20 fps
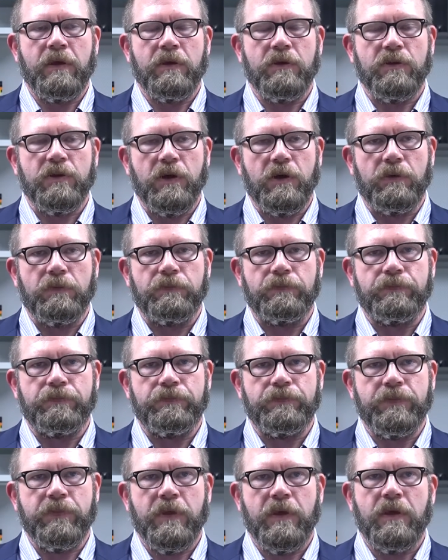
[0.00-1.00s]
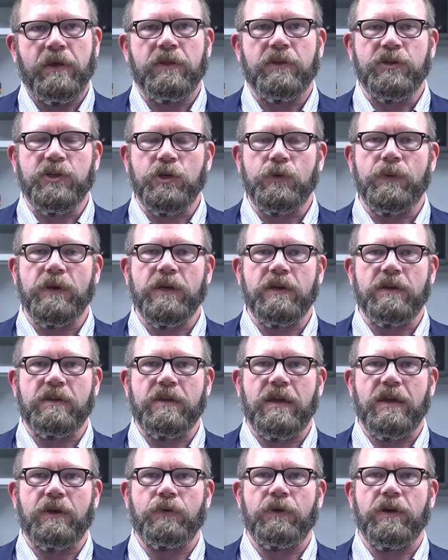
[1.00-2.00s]
So, the two biggest
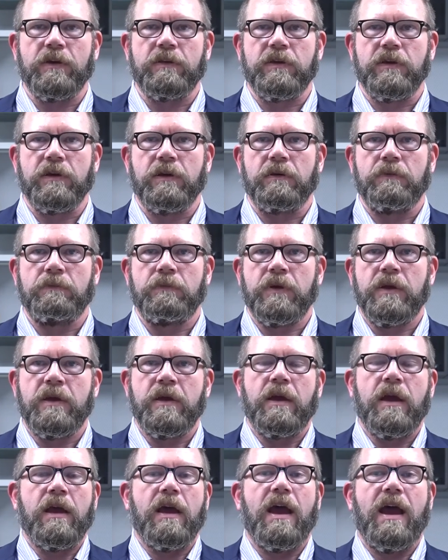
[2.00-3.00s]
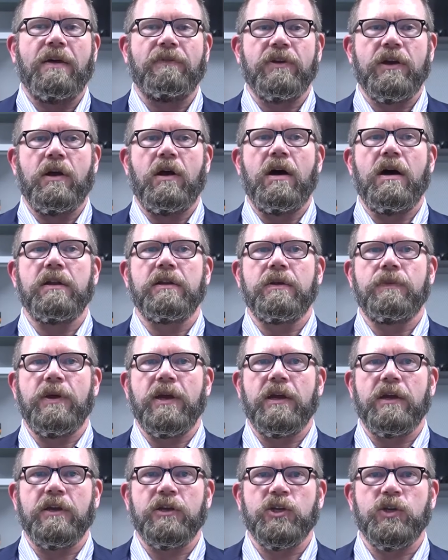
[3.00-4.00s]
takeaways here: having
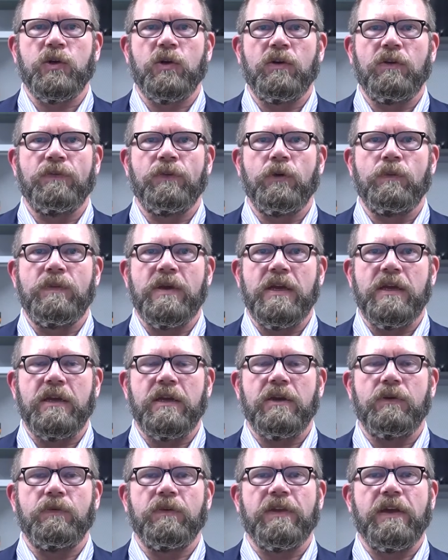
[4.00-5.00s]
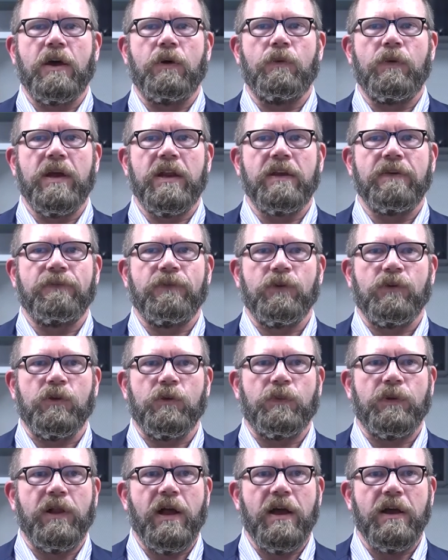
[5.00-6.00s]
on-demand control of your media without waiting for
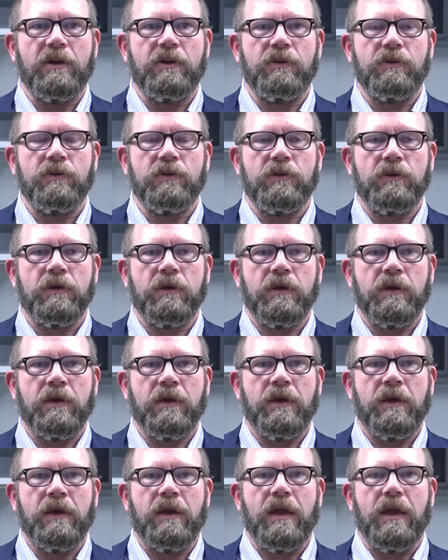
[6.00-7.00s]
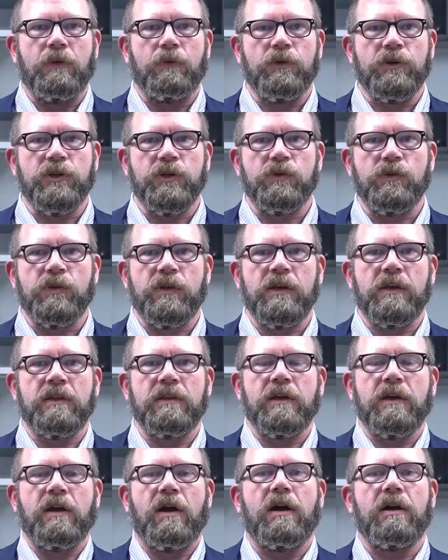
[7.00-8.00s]
suppliers, and reducing
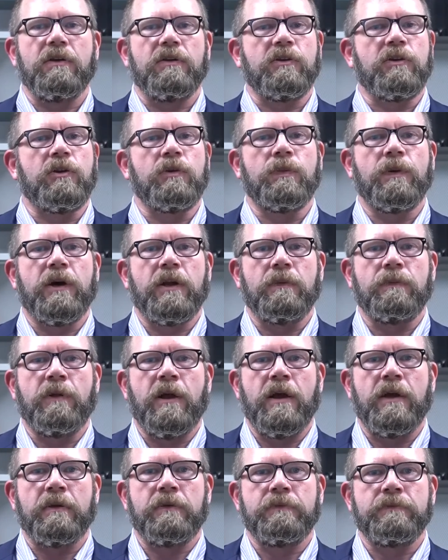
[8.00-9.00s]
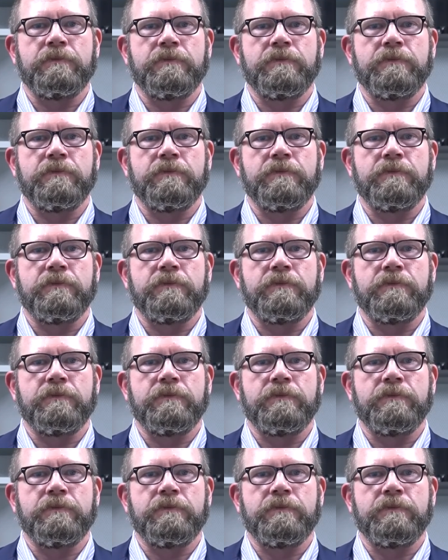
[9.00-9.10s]
the cost to your bottom line.